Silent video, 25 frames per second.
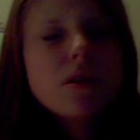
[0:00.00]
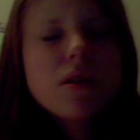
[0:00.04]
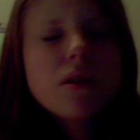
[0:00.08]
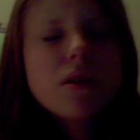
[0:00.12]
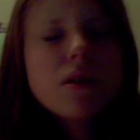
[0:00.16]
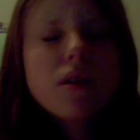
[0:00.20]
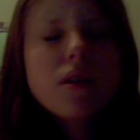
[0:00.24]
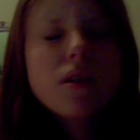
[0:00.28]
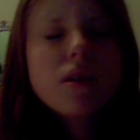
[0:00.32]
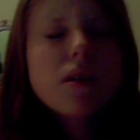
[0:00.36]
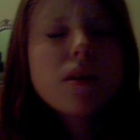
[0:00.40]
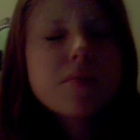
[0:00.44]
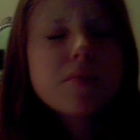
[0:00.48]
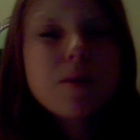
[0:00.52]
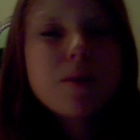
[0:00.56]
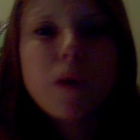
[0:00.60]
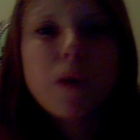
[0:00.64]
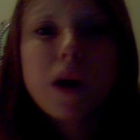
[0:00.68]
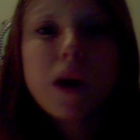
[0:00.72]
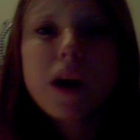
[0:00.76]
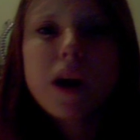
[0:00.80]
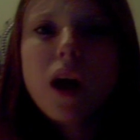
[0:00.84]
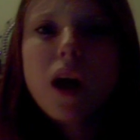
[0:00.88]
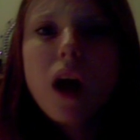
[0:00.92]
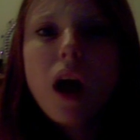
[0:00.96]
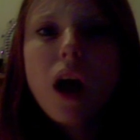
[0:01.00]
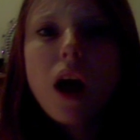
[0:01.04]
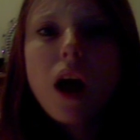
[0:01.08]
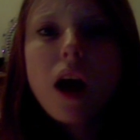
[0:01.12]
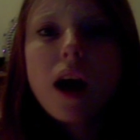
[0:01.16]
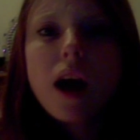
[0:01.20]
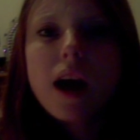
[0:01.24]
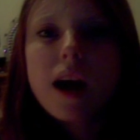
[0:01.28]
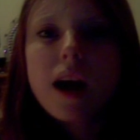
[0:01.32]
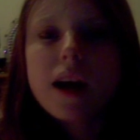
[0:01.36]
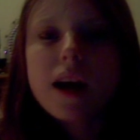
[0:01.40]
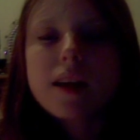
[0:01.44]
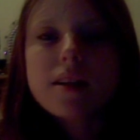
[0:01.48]
somewhere,
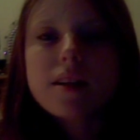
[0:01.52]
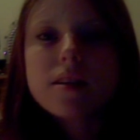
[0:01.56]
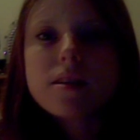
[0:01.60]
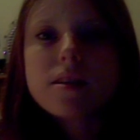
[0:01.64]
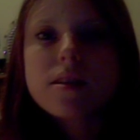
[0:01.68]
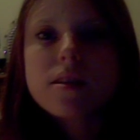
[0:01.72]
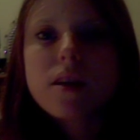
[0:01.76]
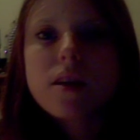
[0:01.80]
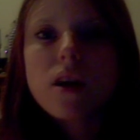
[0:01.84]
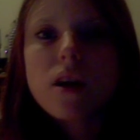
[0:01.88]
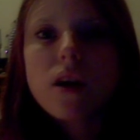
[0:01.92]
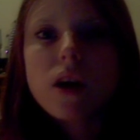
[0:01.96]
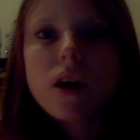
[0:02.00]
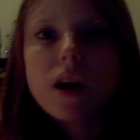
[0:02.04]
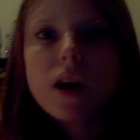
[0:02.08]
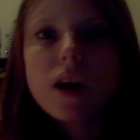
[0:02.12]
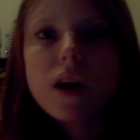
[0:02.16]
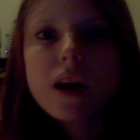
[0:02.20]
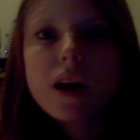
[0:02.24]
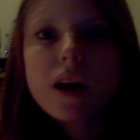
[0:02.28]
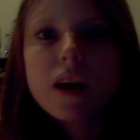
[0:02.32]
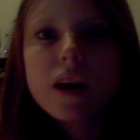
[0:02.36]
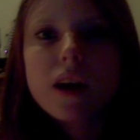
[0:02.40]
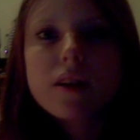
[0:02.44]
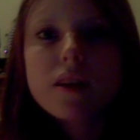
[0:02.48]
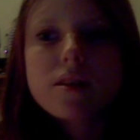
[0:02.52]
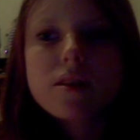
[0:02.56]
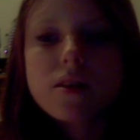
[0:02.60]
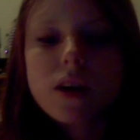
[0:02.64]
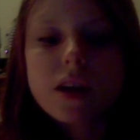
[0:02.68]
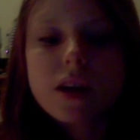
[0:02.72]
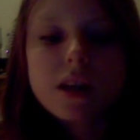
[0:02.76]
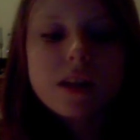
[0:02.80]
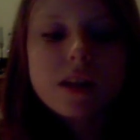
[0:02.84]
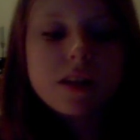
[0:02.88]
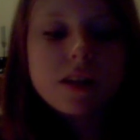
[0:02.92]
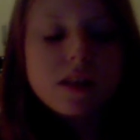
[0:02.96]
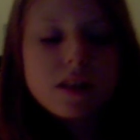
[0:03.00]
and I
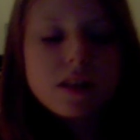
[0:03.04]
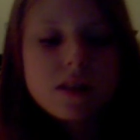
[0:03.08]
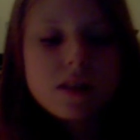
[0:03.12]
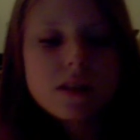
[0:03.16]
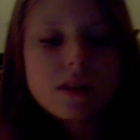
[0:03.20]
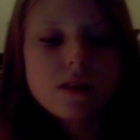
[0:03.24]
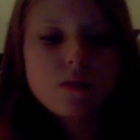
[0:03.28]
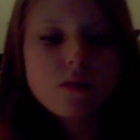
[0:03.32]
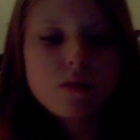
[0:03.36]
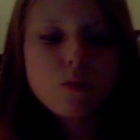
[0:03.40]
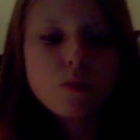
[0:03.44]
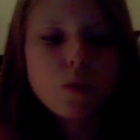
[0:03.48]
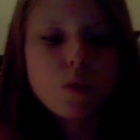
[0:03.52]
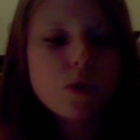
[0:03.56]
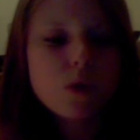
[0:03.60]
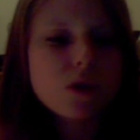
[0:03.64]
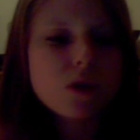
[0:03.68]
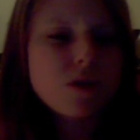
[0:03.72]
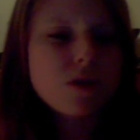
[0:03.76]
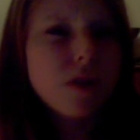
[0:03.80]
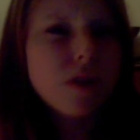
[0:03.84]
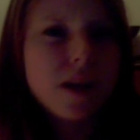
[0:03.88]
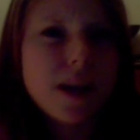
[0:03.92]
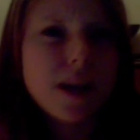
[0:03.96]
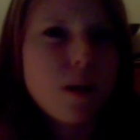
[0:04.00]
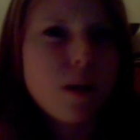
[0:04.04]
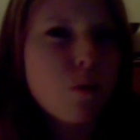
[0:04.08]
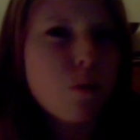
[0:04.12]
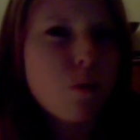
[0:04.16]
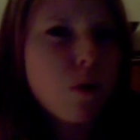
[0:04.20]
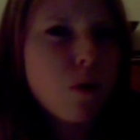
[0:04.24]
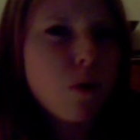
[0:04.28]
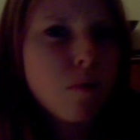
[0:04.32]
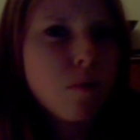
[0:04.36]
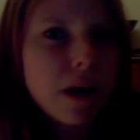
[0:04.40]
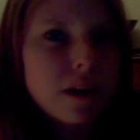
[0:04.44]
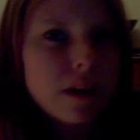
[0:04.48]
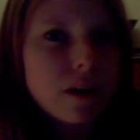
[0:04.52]
decided to find out what
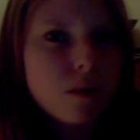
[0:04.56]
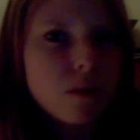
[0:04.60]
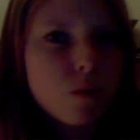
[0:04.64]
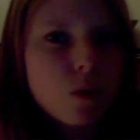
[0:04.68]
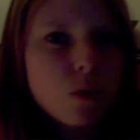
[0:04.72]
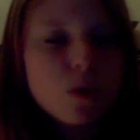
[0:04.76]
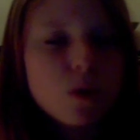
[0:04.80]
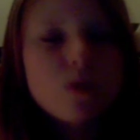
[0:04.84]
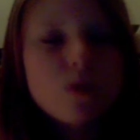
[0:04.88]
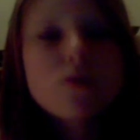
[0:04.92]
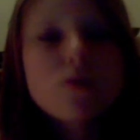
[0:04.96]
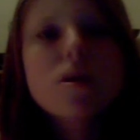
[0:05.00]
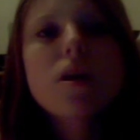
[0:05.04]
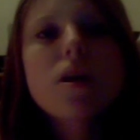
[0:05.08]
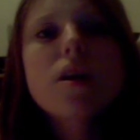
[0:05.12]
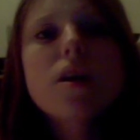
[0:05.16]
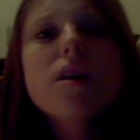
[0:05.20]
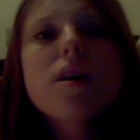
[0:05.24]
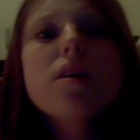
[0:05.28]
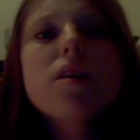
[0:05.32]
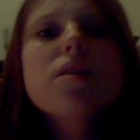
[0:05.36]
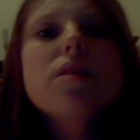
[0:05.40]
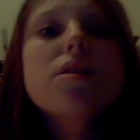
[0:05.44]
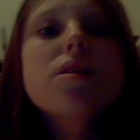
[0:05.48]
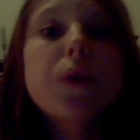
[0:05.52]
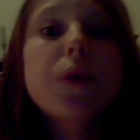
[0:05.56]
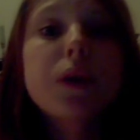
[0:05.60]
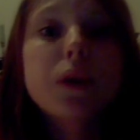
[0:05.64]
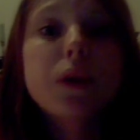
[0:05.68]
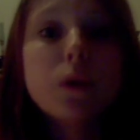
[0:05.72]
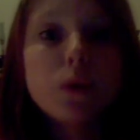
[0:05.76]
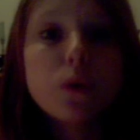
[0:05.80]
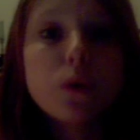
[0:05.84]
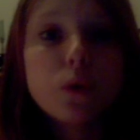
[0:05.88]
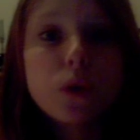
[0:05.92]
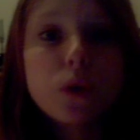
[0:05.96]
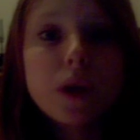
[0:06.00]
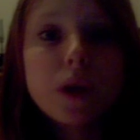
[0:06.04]
pagan was. So I
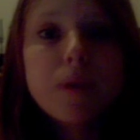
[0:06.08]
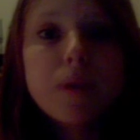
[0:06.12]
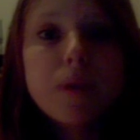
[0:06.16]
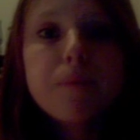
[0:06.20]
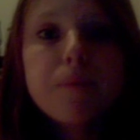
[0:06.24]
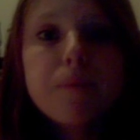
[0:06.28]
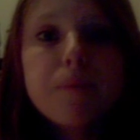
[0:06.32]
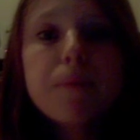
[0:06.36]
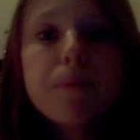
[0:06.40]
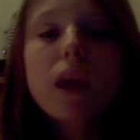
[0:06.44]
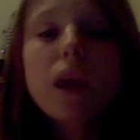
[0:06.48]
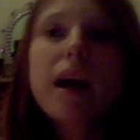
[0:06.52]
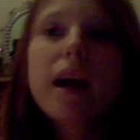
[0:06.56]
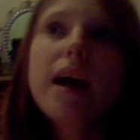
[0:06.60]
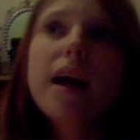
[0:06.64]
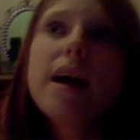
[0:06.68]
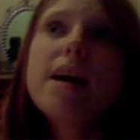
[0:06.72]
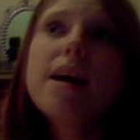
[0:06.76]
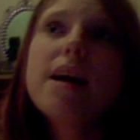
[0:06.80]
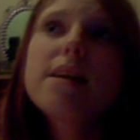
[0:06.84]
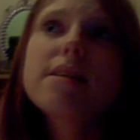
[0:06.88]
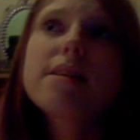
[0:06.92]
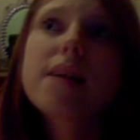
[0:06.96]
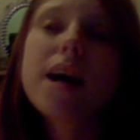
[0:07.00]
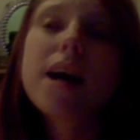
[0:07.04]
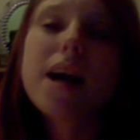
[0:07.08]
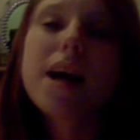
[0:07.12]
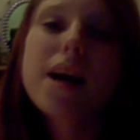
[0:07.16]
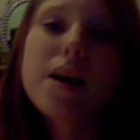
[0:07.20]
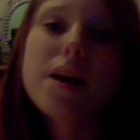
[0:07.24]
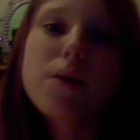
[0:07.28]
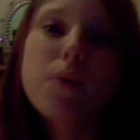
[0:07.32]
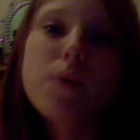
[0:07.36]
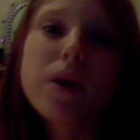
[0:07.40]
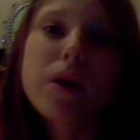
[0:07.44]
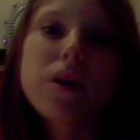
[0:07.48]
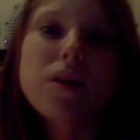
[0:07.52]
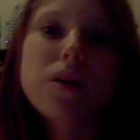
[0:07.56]
googled it, and
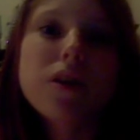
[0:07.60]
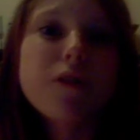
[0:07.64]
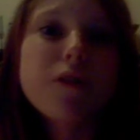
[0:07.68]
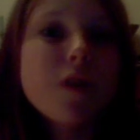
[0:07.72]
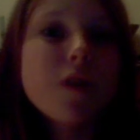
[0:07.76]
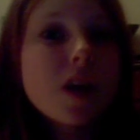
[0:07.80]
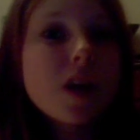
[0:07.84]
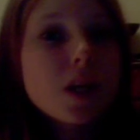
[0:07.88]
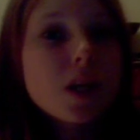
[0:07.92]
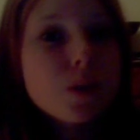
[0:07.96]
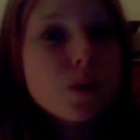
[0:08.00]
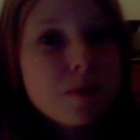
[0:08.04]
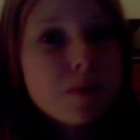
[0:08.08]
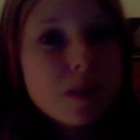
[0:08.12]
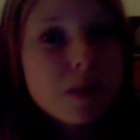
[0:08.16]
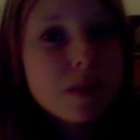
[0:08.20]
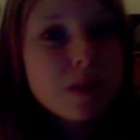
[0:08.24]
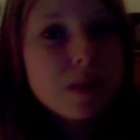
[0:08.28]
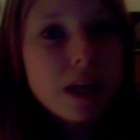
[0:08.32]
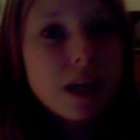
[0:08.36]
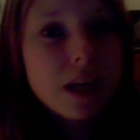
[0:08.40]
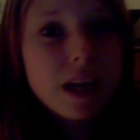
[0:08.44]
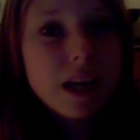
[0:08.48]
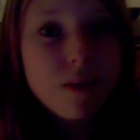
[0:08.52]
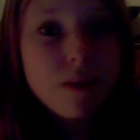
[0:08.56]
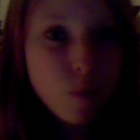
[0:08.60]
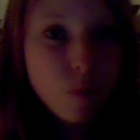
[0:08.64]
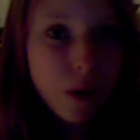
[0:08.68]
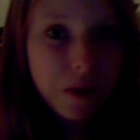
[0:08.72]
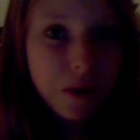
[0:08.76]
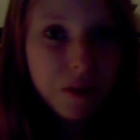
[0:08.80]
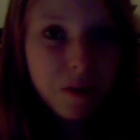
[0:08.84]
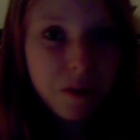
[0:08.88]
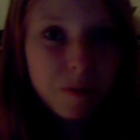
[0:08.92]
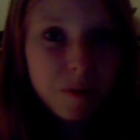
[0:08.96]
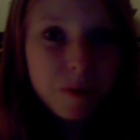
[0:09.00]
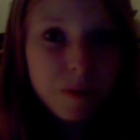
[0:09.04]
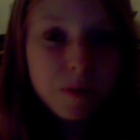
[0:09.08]
the first website I ever went
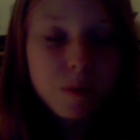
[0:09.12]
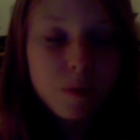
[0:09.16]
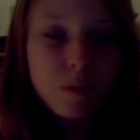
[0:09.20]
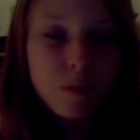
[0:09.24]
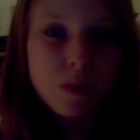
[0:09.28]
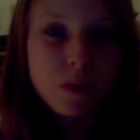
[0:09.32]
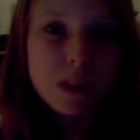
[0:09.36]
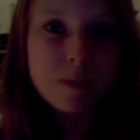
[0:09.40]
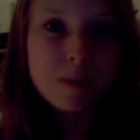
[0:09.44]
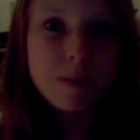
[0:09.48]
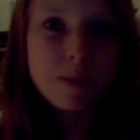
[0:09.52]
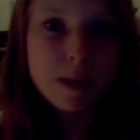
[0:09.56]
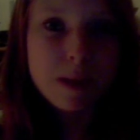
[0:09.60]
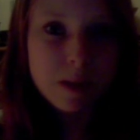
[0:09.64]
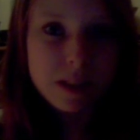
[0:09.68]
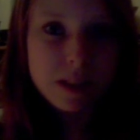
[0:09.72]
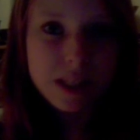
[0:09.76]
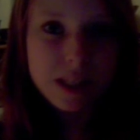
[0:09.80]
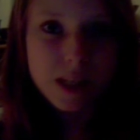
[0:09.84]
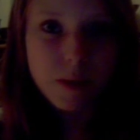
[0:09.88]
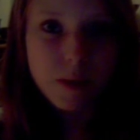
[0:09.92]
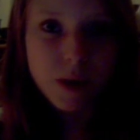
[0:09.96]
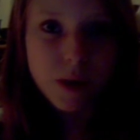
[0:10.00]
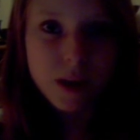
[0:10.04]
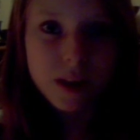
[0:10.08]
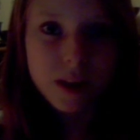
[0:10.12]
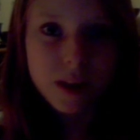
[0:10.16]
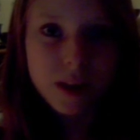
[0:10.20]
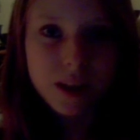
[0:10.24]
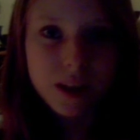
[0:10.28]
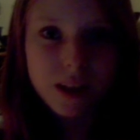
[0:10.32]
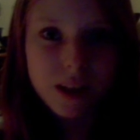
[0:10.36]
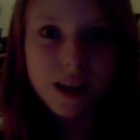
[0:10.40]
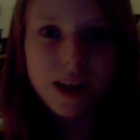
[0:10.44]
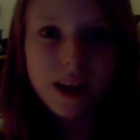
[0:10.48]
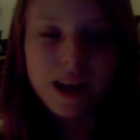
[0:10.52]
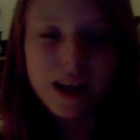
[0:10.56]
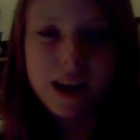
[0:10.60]
on was a BBC one,
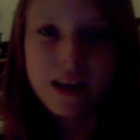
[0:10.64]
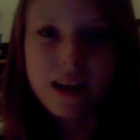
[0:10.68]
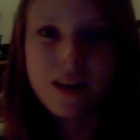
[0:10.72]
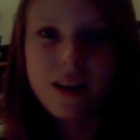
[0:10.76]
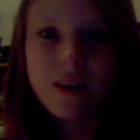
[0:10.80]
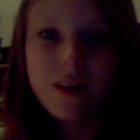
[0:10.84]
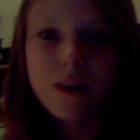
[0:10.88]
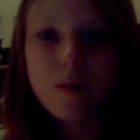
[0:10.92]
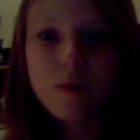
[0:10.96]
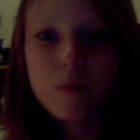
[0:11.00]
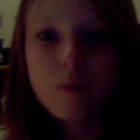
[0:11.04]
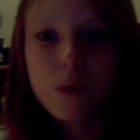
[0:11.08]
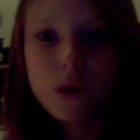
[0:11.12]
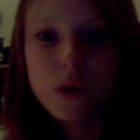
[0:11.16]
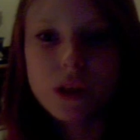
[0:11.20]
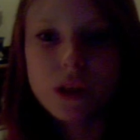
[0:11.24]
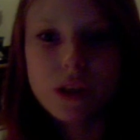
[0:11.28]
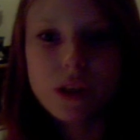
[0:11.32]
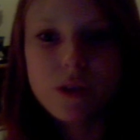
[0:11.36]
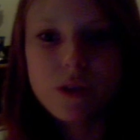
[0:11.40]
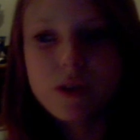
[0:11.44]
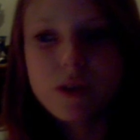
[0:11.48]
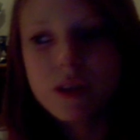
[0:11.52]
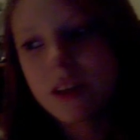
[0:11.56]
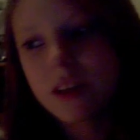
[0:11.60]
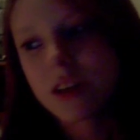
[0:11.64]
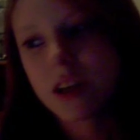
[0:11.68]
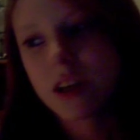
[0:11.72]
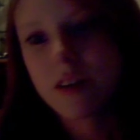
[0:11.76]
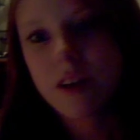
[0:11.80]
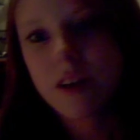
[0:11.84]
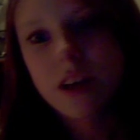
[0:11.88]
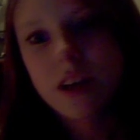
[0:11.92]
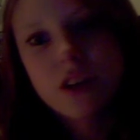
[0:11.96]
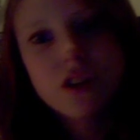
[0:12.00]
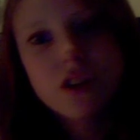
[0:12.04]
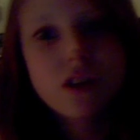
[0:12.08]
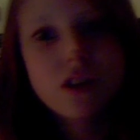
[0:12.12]
and I'll point you in the
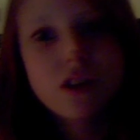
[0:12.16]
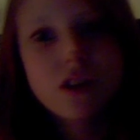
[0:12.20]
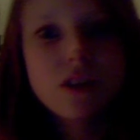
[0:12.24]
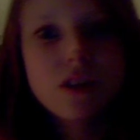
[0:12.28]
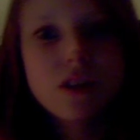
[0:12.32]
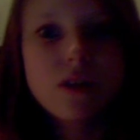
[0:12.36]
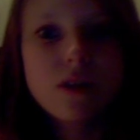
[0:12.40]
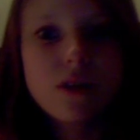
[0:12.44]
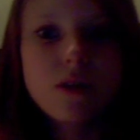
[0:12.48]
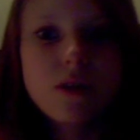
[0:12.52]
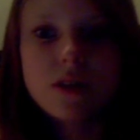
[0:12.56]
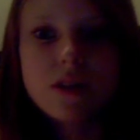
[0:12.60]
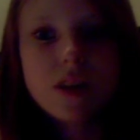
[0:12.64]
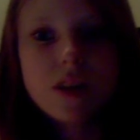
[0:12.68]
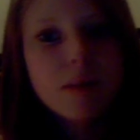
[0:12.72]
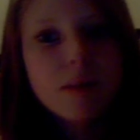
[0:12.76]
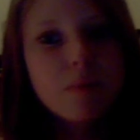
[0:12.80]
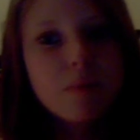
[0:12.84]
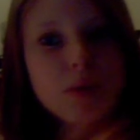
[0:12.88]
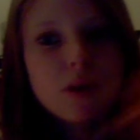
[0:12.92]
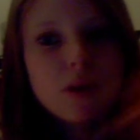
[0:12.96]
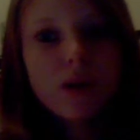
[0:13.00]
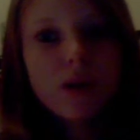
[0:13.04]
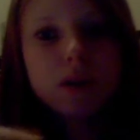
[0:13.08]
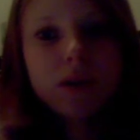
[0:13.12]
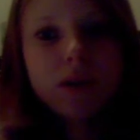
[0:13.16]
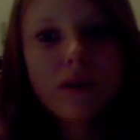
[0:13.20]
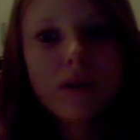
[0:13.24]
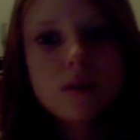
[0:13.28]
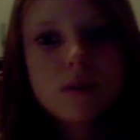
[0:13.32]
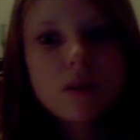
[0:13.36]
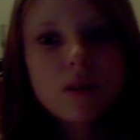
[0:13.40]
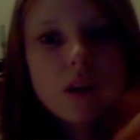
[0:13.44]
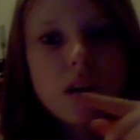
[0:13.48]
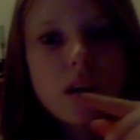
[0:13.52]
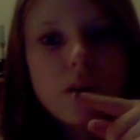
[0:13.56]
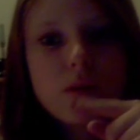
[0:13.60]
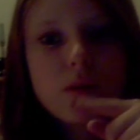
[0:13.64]
direction on the sidebar,
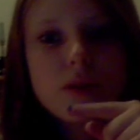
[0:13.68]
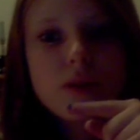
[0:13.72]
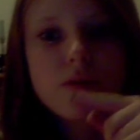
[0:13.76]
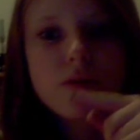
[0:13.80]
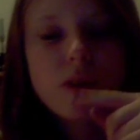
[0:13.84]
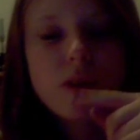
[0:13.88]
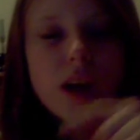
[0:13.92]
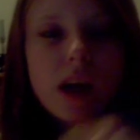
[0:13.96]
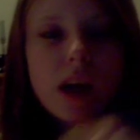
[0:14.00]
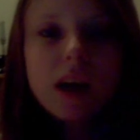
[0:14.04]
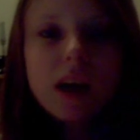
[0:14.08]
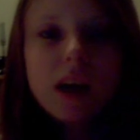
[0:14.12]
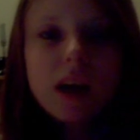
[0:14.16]
I always forget.